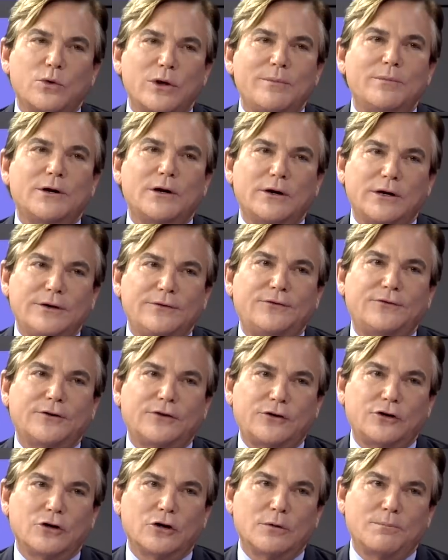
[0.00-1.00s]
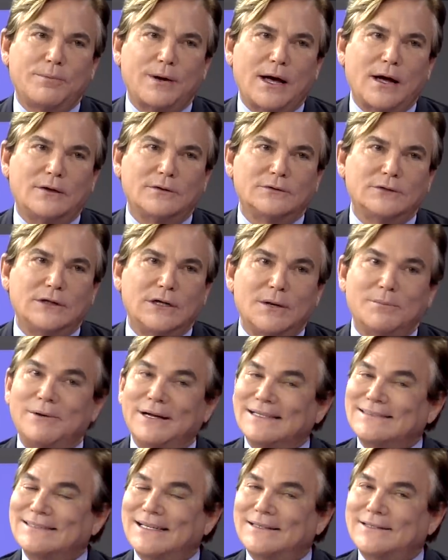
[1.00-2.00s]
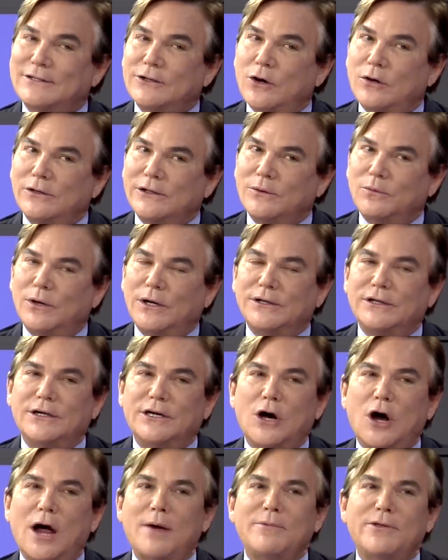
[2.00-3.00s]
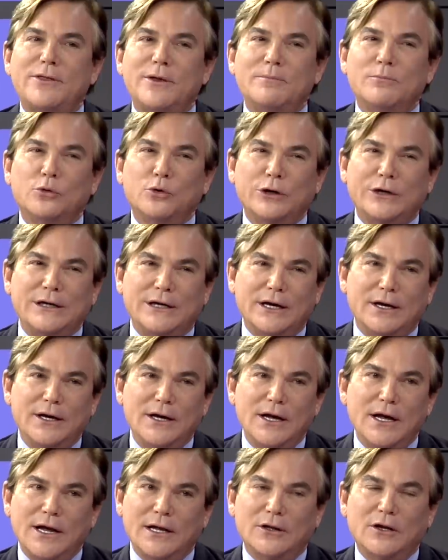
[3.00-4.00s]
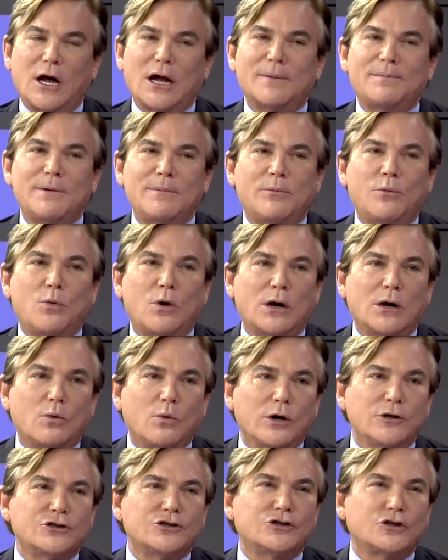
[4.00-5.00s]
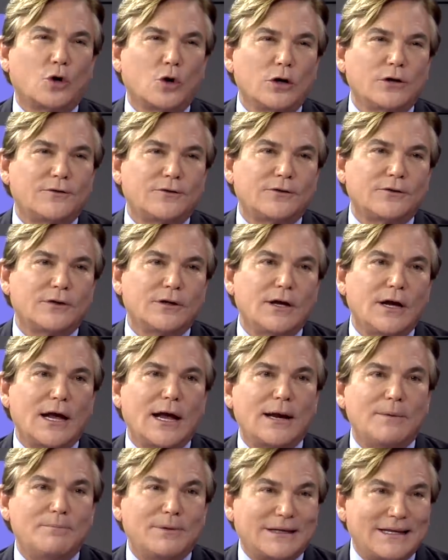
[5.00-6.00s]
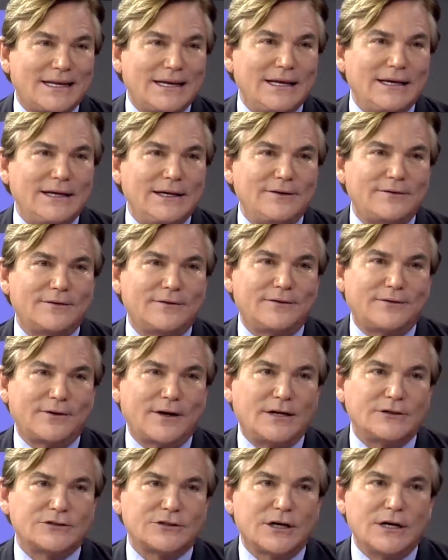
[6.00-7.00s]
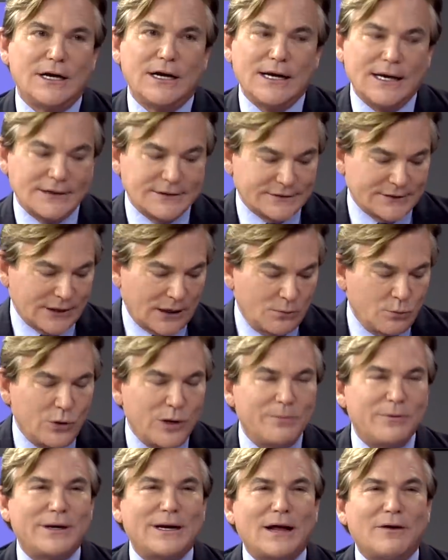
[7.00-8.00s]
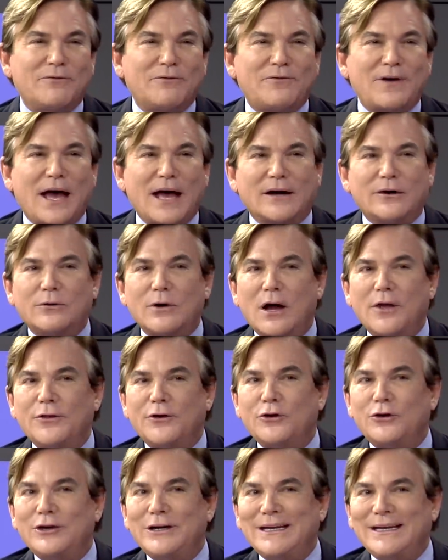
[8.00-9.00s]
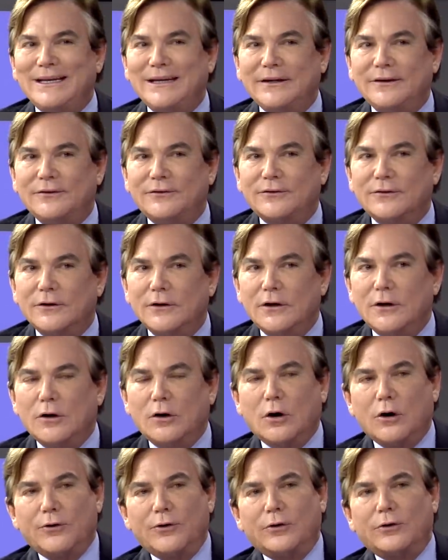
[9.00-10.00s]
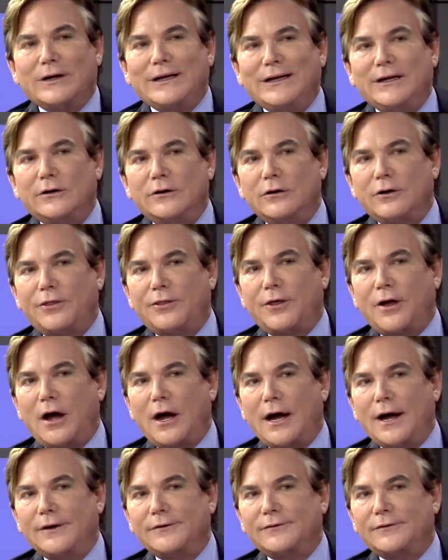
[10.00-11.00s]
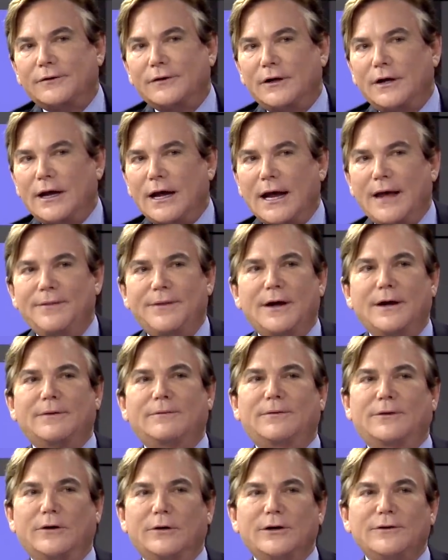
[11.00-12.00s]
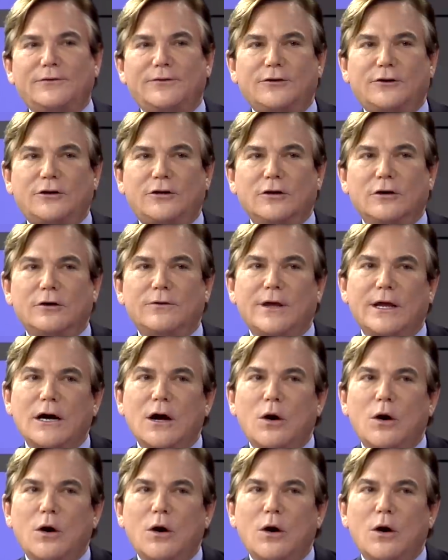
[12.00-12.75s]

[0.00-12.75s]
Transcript: women are insecure about. But that's not the only one. You know, I'm in the marina. A lot of people want to wear shorts and bikinis and such. Some women have fat around their knees or their inner thighs. And they, they're insecure and they